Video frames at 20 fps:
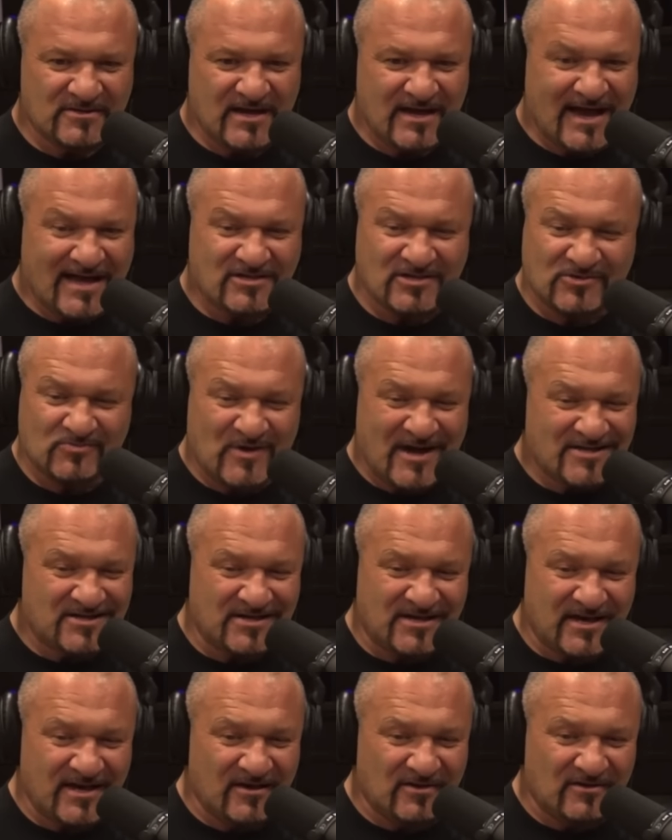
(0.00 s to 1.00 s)
Like, I just watched
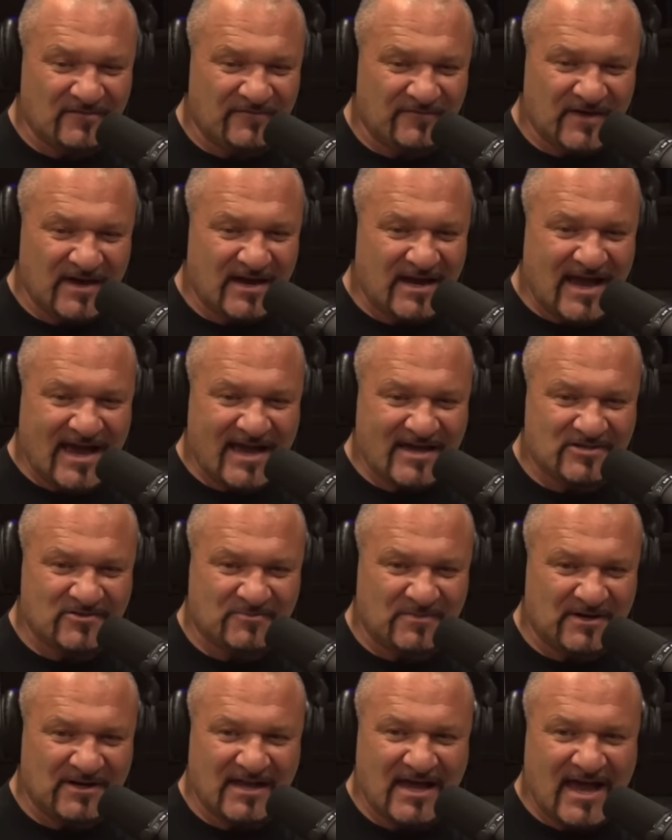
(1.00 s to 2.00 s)
Kayla fight
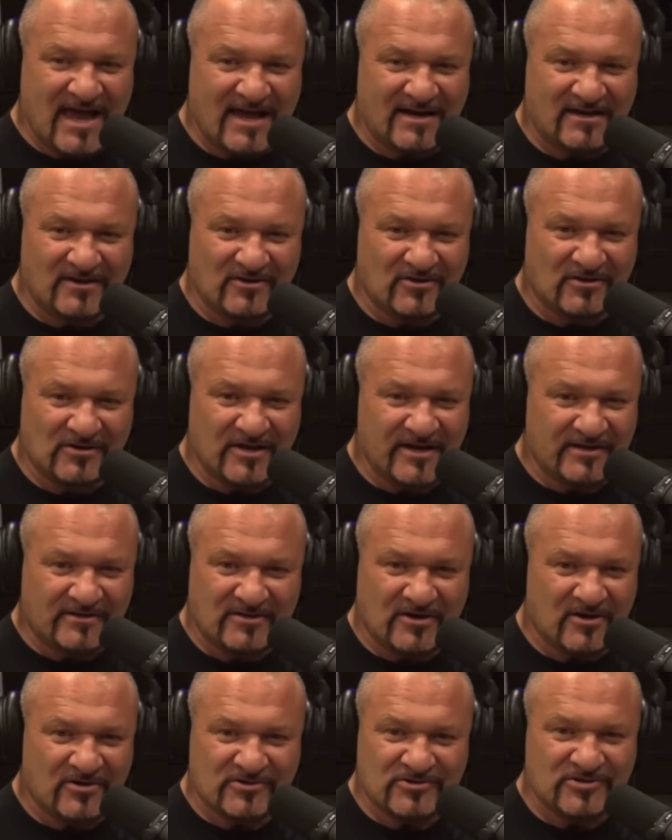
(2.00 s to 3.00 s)
Aspen Ladd and look like
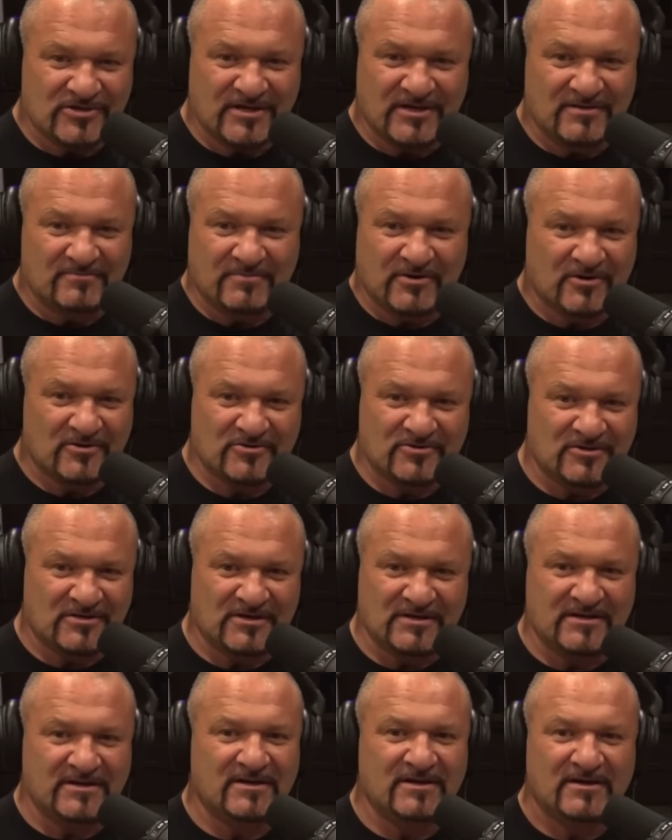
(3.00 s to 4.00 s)
dog shit
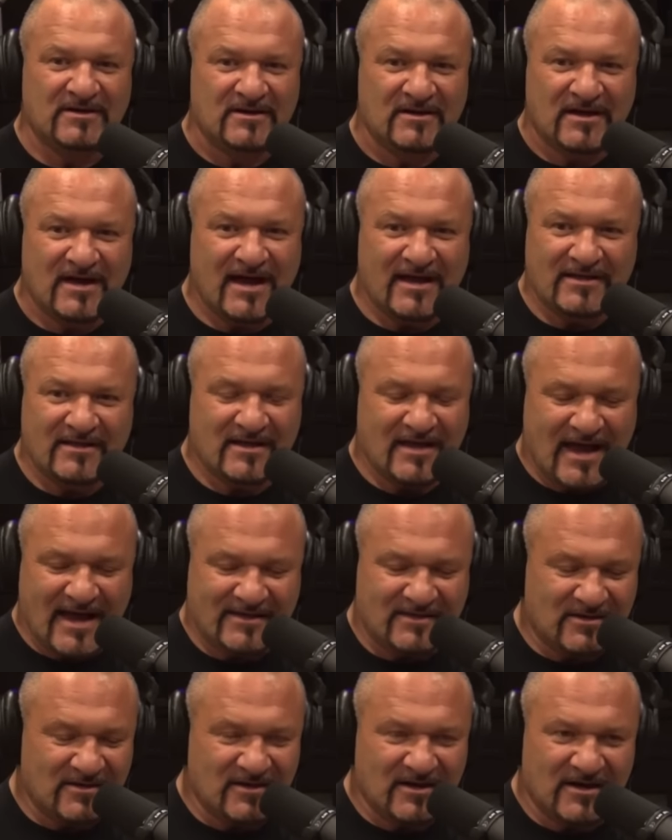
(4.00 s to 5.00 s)
personally at
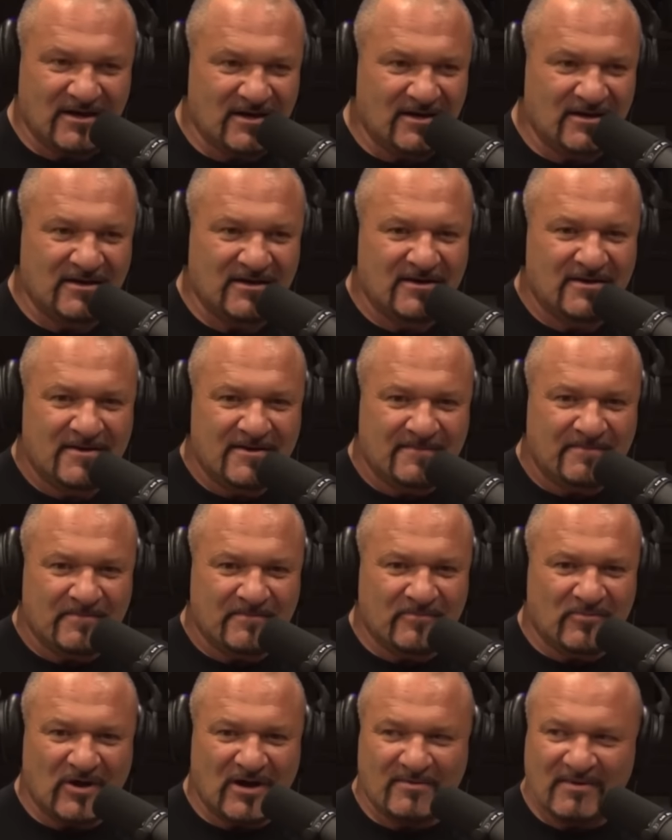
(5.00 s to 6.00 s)
the
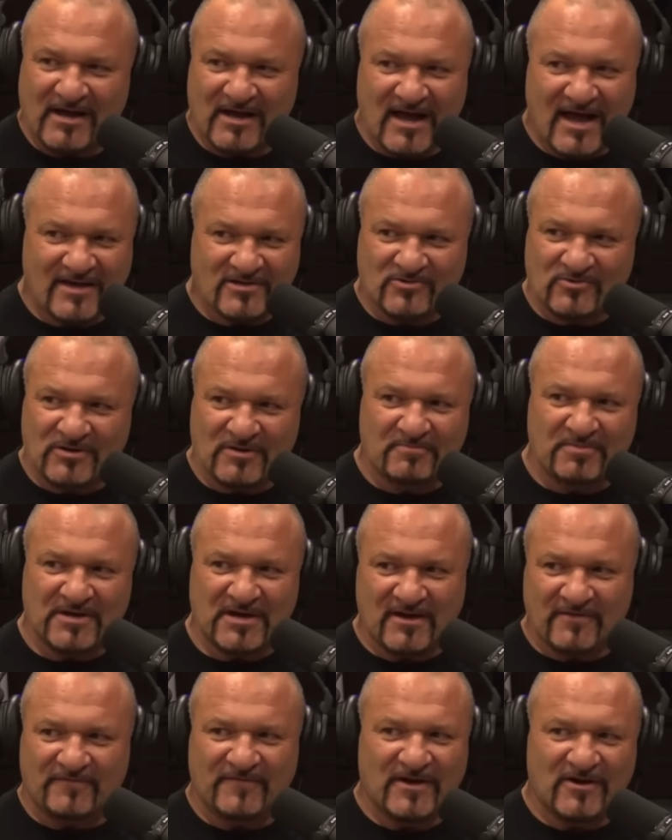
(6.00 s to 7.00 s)
one of my guys on the
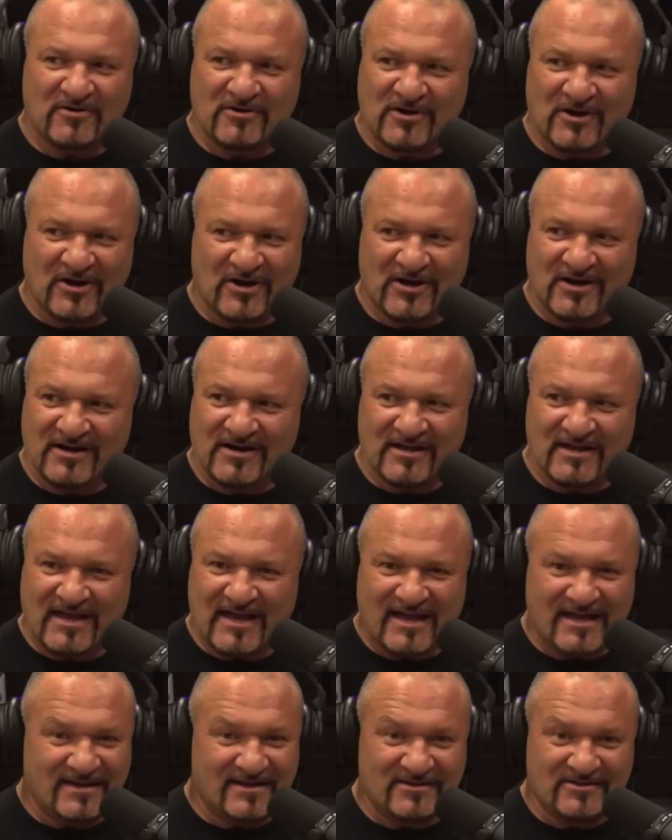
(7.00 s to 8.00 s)
PFL card,
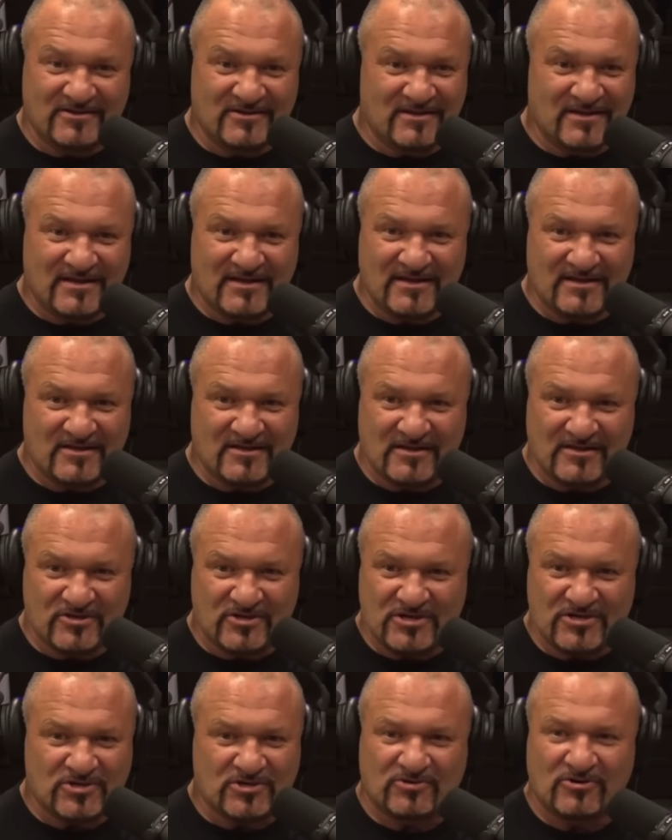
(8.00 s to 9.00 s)
and
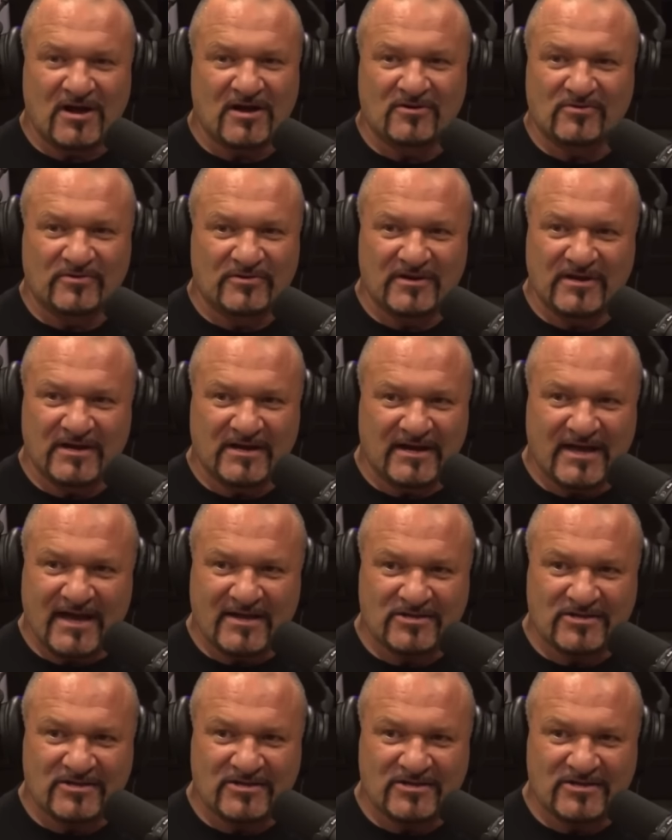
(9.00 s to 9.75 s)
she struggled again.